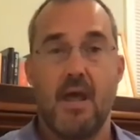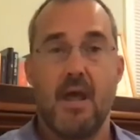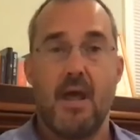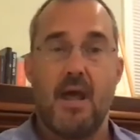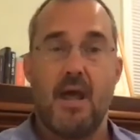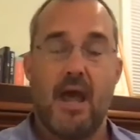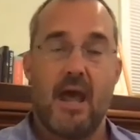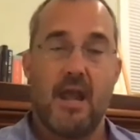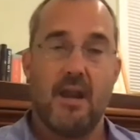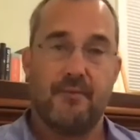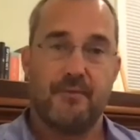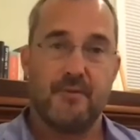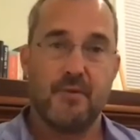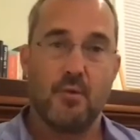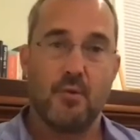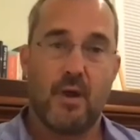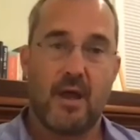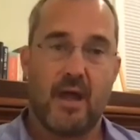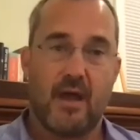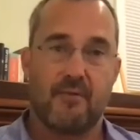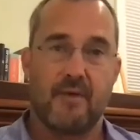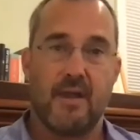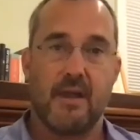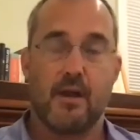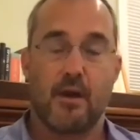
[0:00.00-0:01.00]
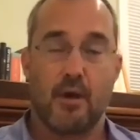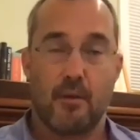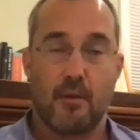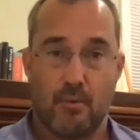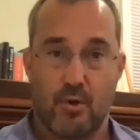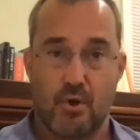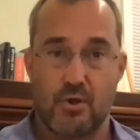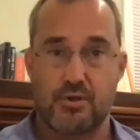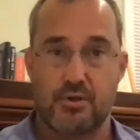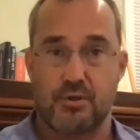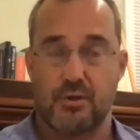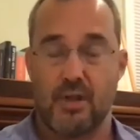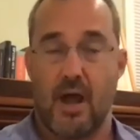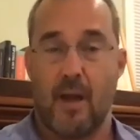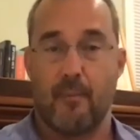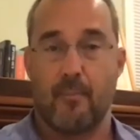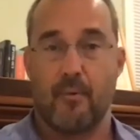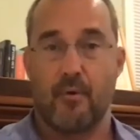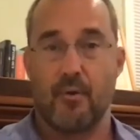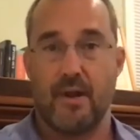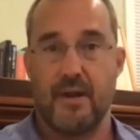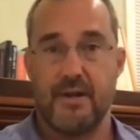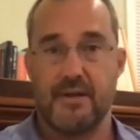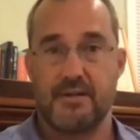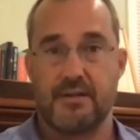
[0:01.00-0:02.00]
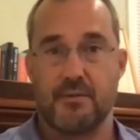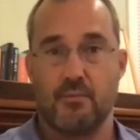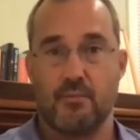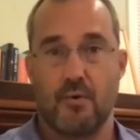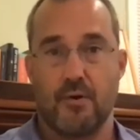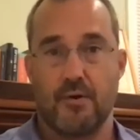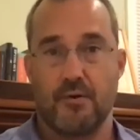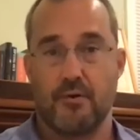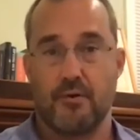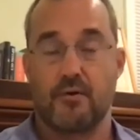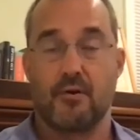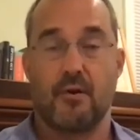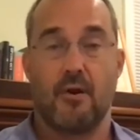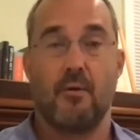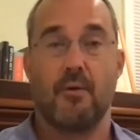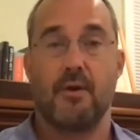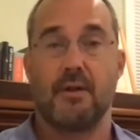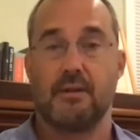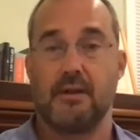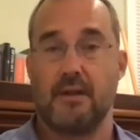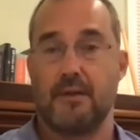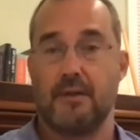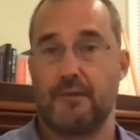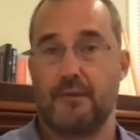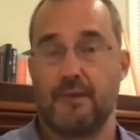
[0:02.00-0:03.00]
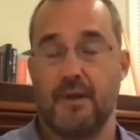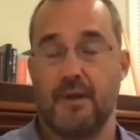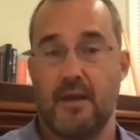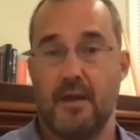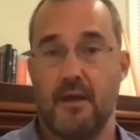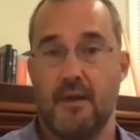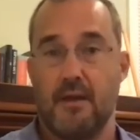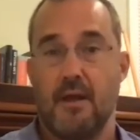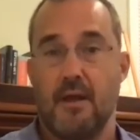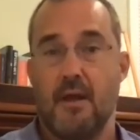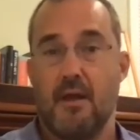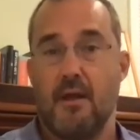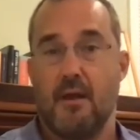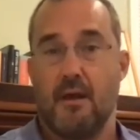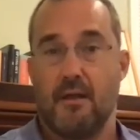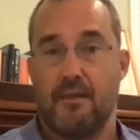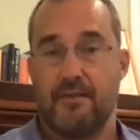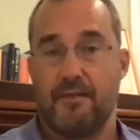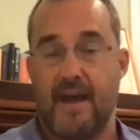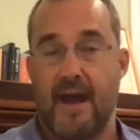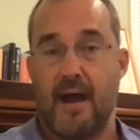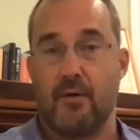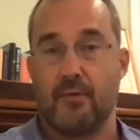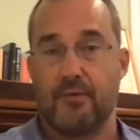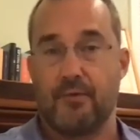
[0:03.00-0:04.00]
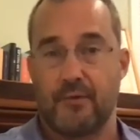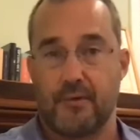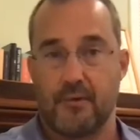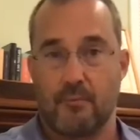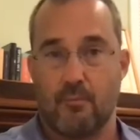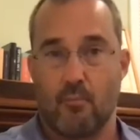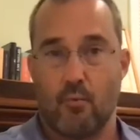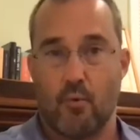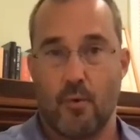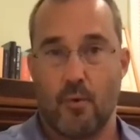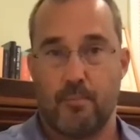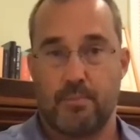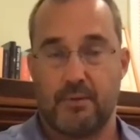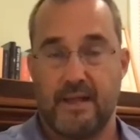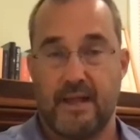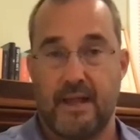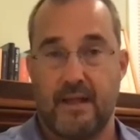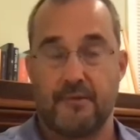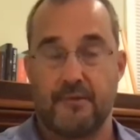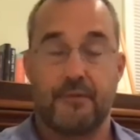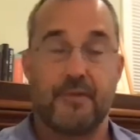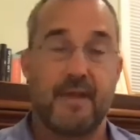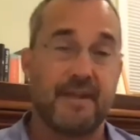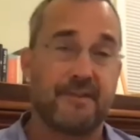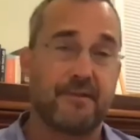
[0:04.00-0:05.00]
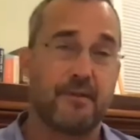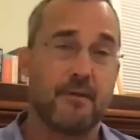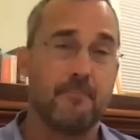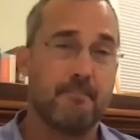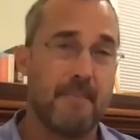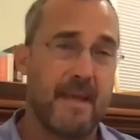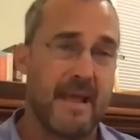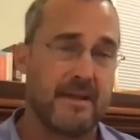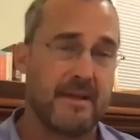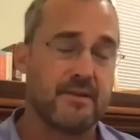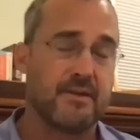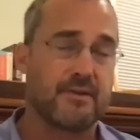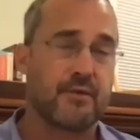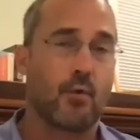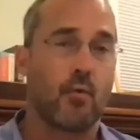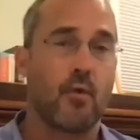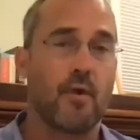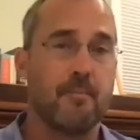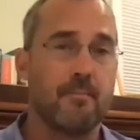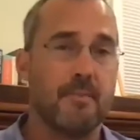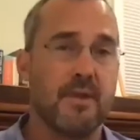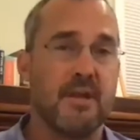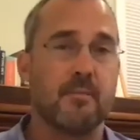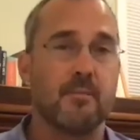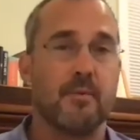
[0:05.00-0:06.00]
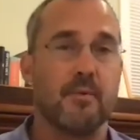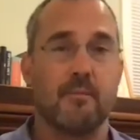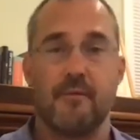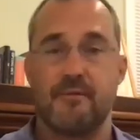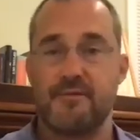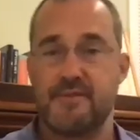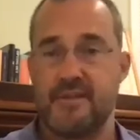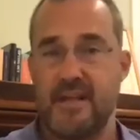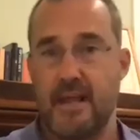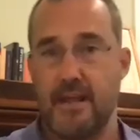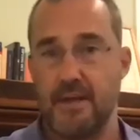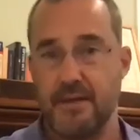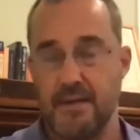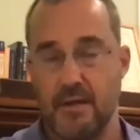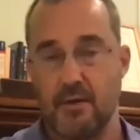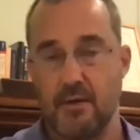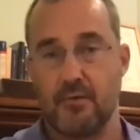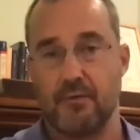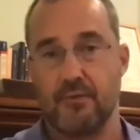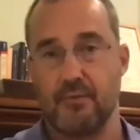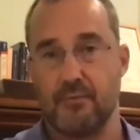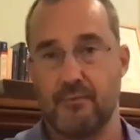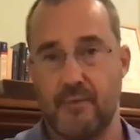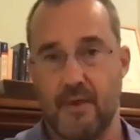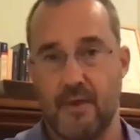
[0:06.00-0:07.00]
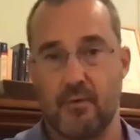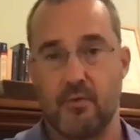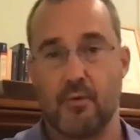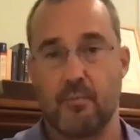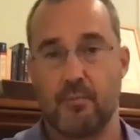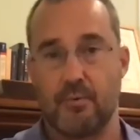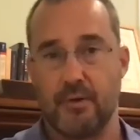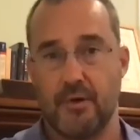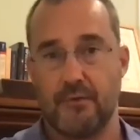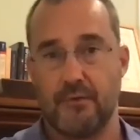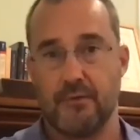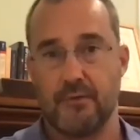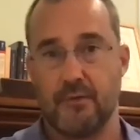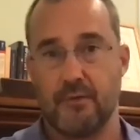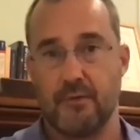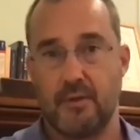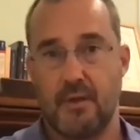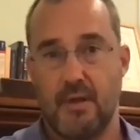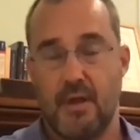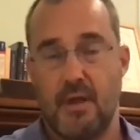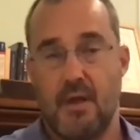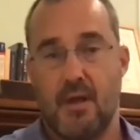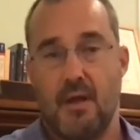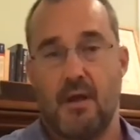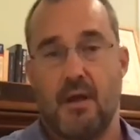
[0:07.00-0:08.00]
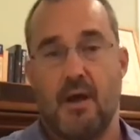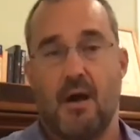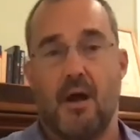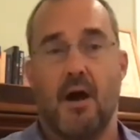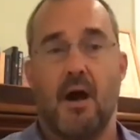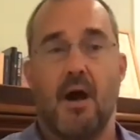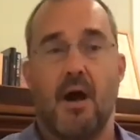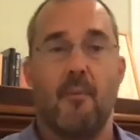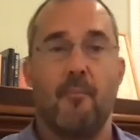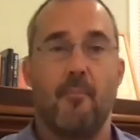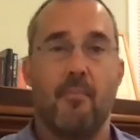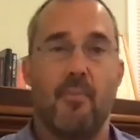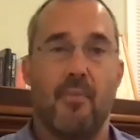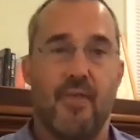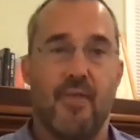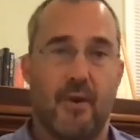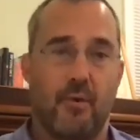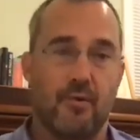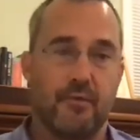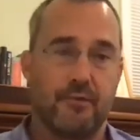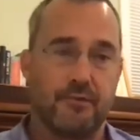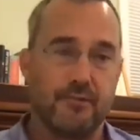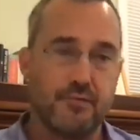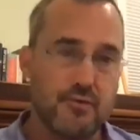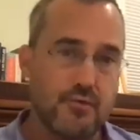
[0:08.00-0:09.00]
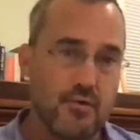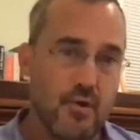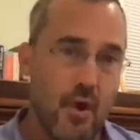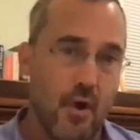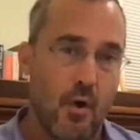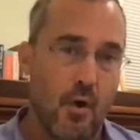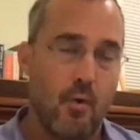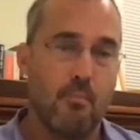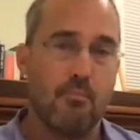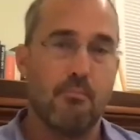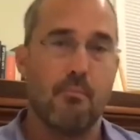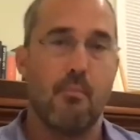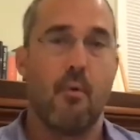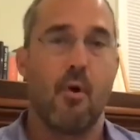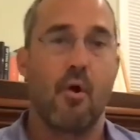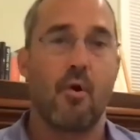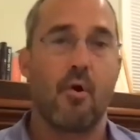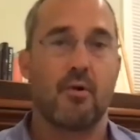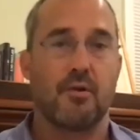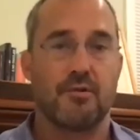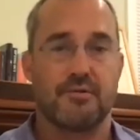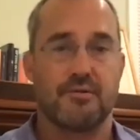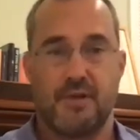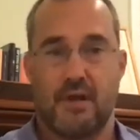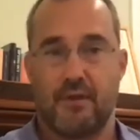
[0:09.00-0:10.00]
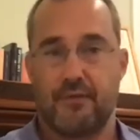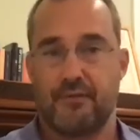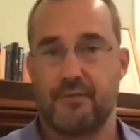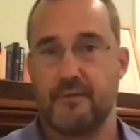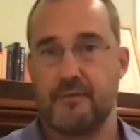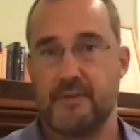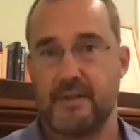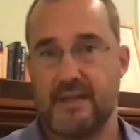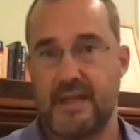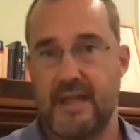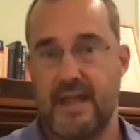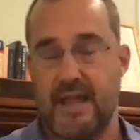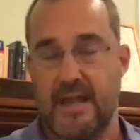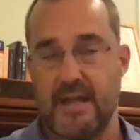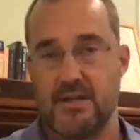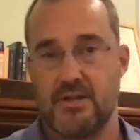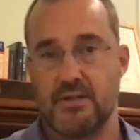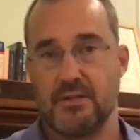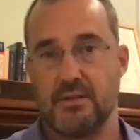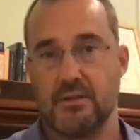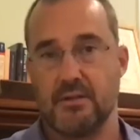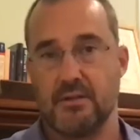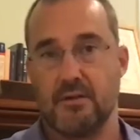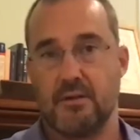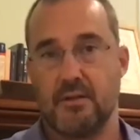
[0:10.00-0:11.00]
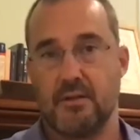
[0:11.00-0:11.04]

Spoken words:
And if you have a commercial operation where you're growing, let's say, 1,000 or more plants, that's a mandatory minimum of 10 years in federal prison. There is no moral justification